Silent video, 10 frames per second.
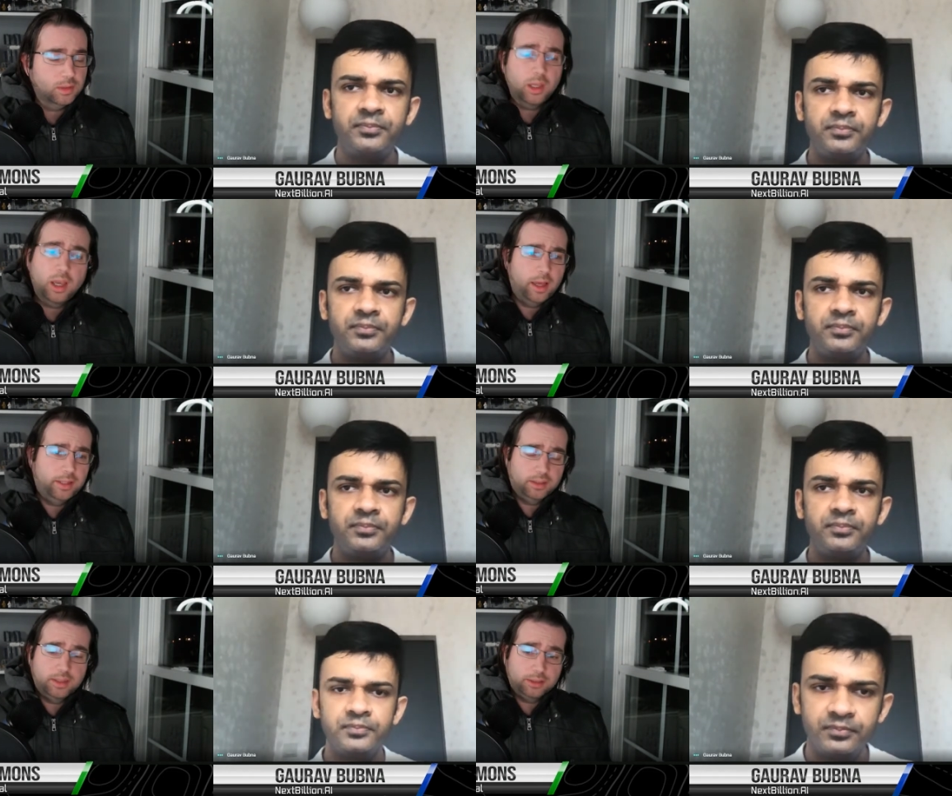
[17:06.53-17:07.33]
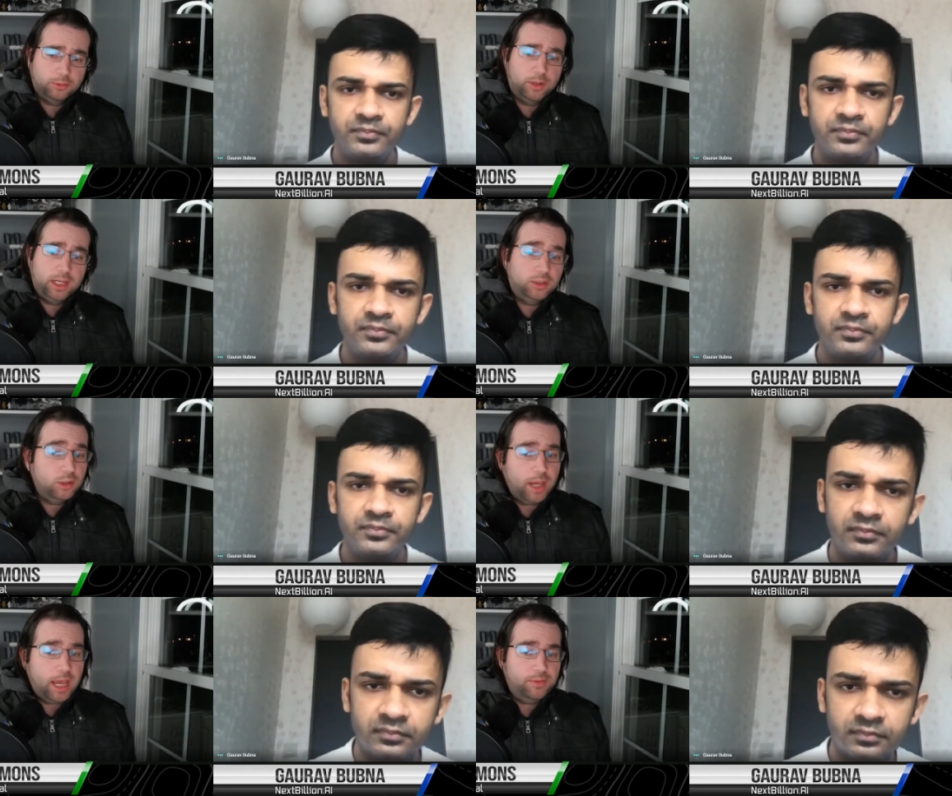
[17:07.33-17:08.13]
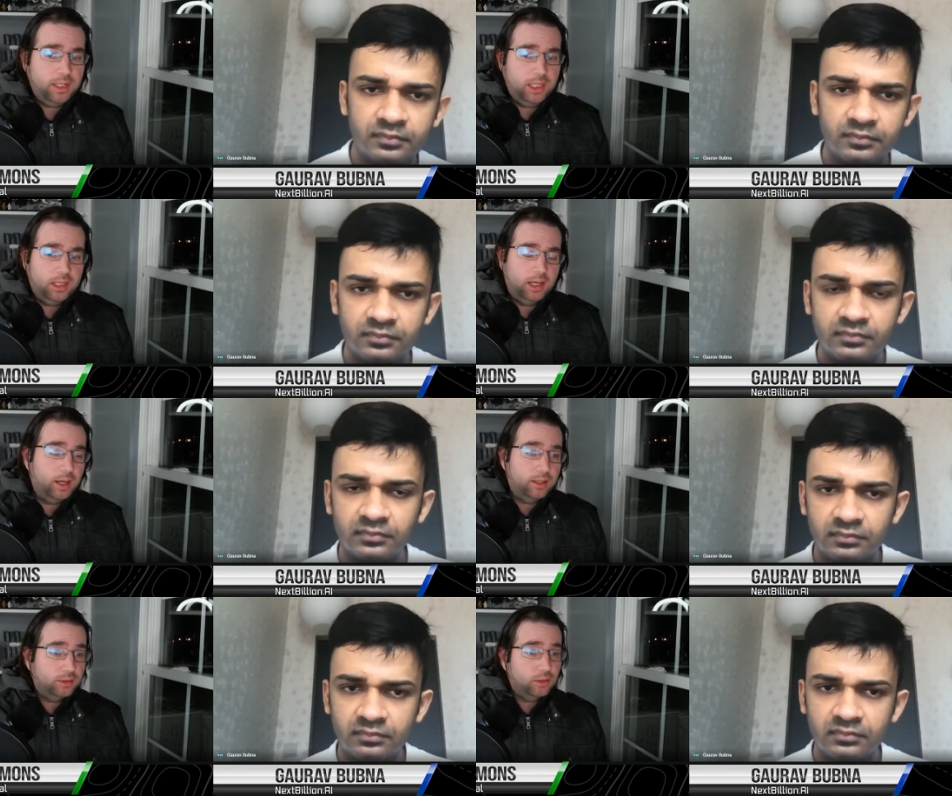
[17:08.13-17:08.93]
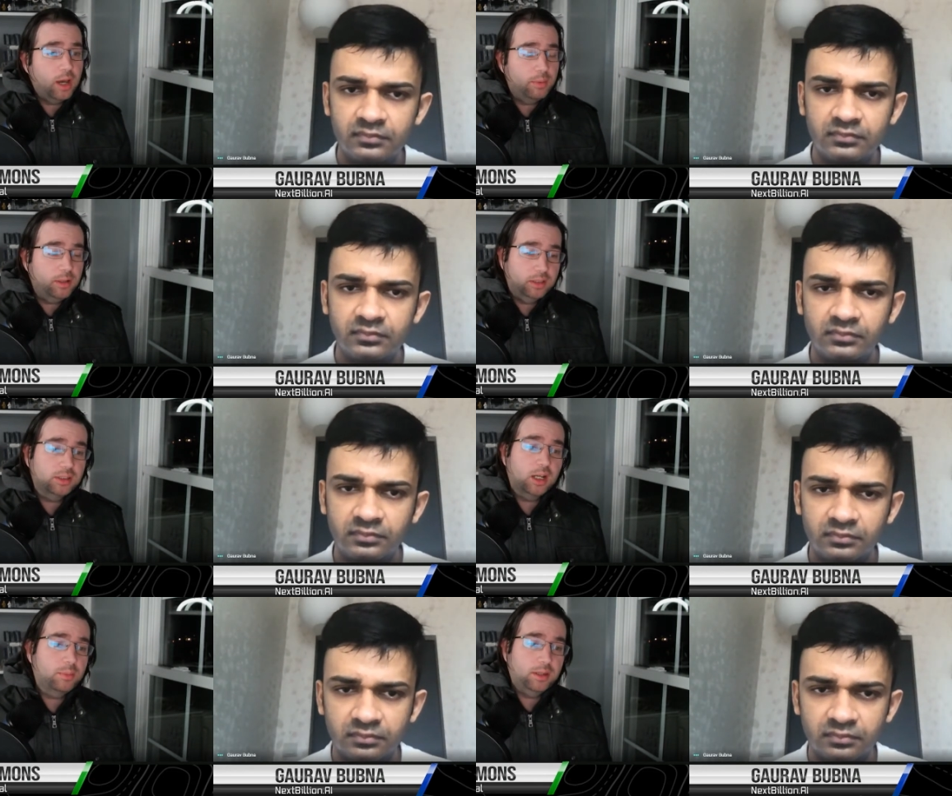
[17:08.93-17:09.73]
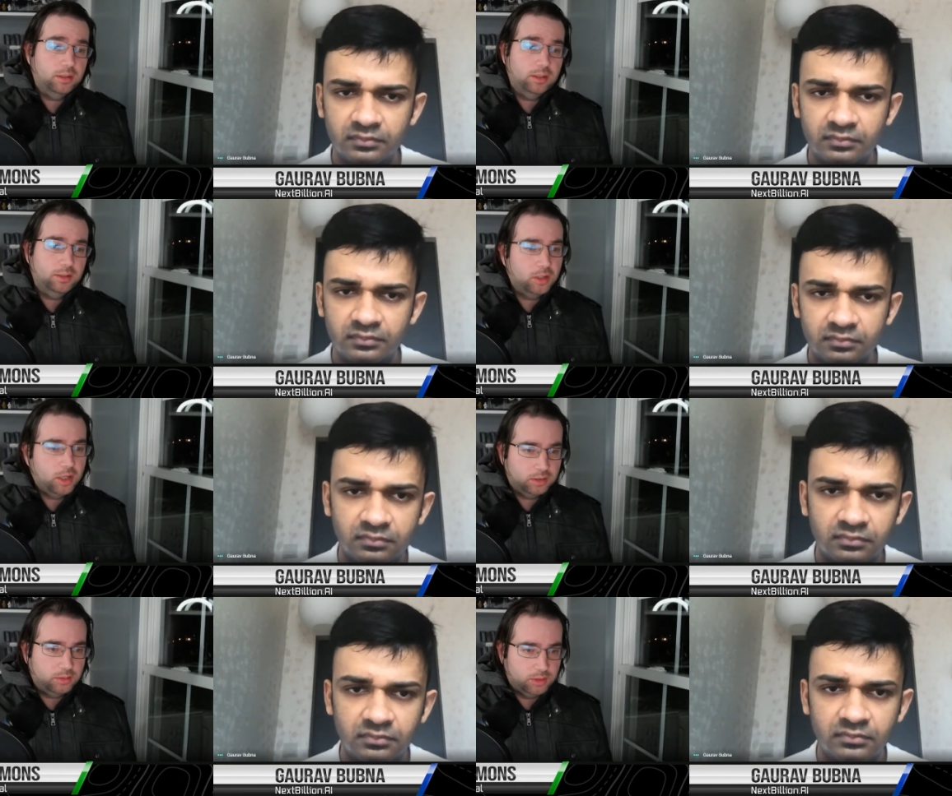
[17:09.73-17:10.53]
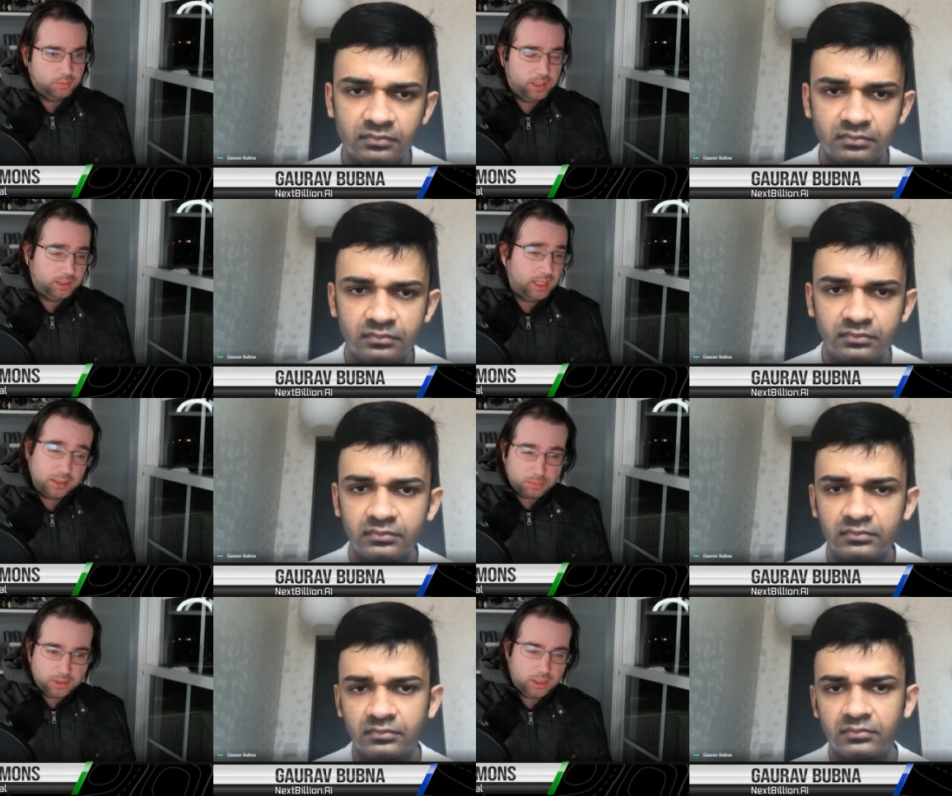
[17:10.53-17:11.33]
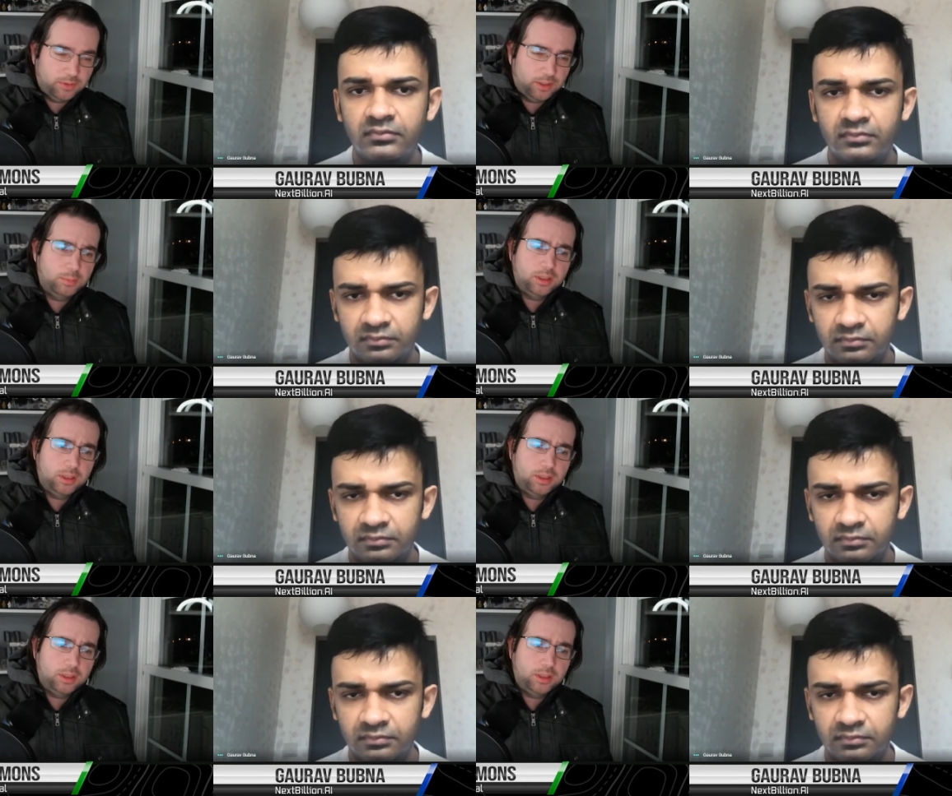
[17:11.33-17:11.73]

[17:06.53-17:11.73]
Speaker 1: That's that's great. Do you have any? Uh, so, how about let's talk about your customers base, not specifics, but do you have